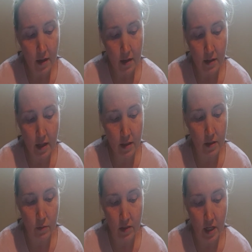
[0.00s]
Not that
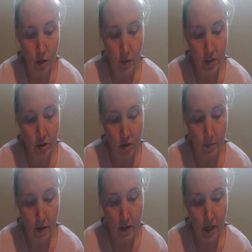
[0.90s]
there was any question
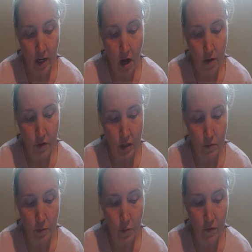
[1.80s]
about getting off while it
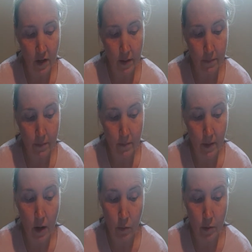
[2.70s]
was moving.
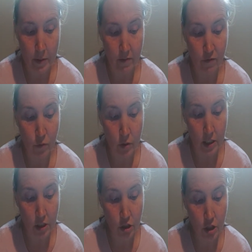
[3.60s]
That would have been
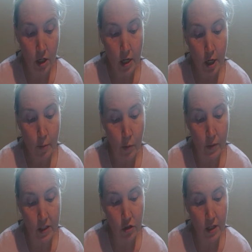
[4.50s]
foolish. But
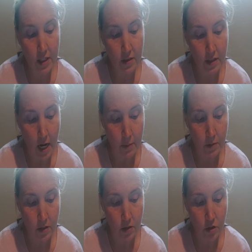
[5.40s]
when the train
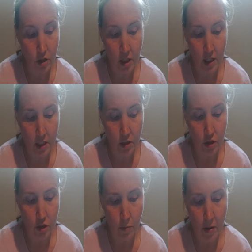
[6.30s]
stopped, should he
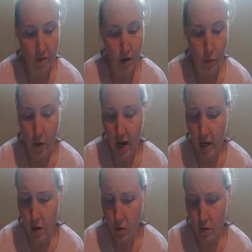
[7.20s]
jump off right
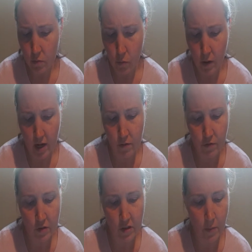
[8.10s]
away or wait
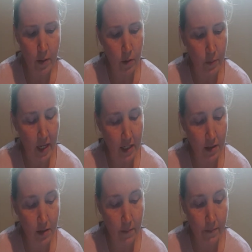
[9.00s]
for some other place?